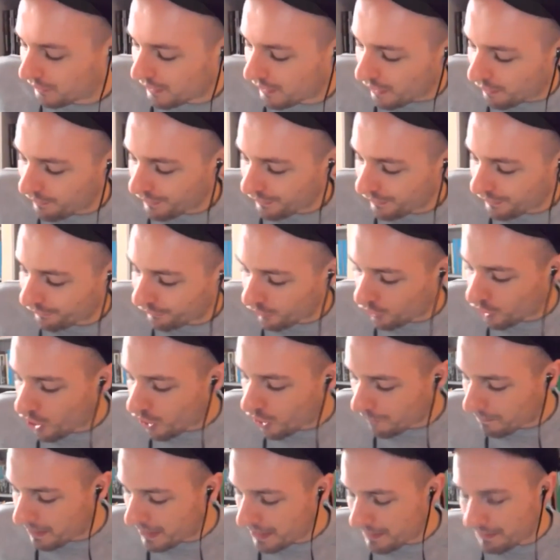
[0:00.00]
useful. And I think for a
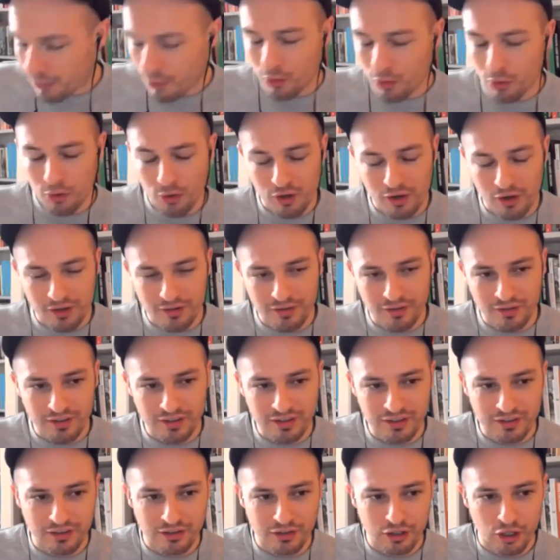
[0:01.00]
lot of people,
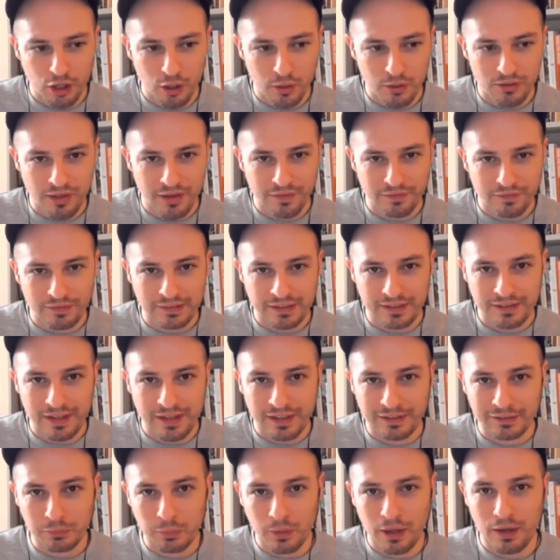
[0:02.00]
you know, they've seen
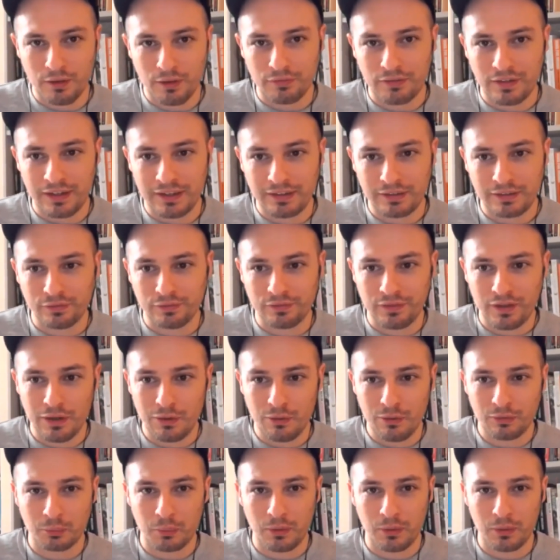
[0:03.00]
their Twitter feeds
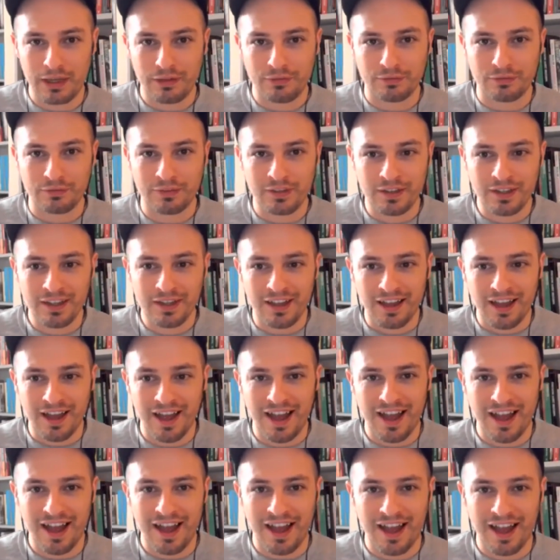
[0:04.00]
filled with
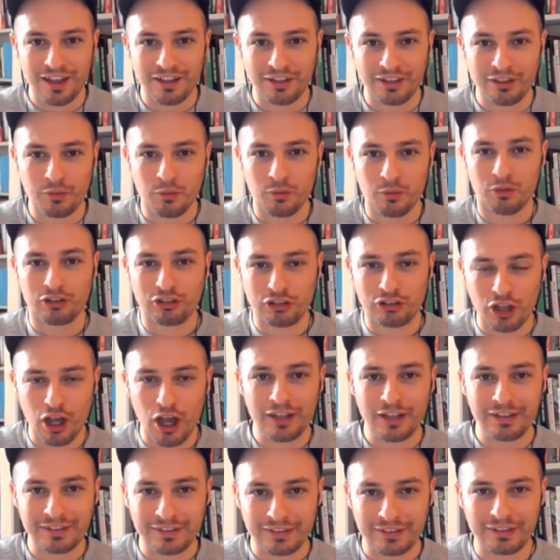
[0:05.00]

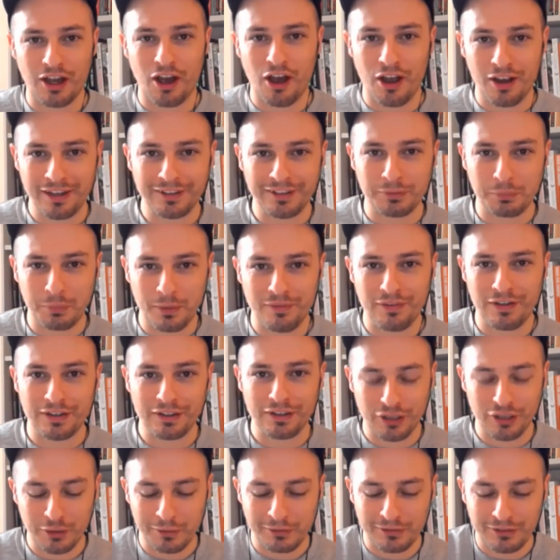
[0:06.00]
certain sides
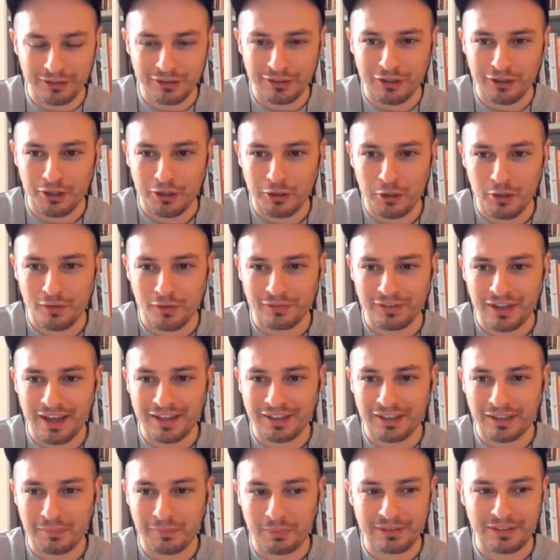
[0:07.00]
within UCU who've
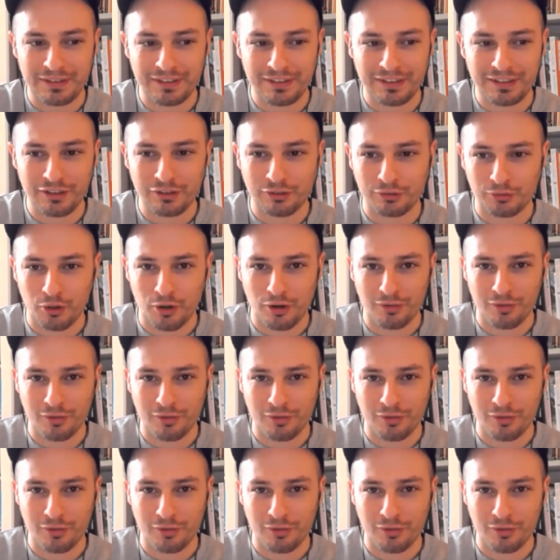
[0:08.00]
taken particularly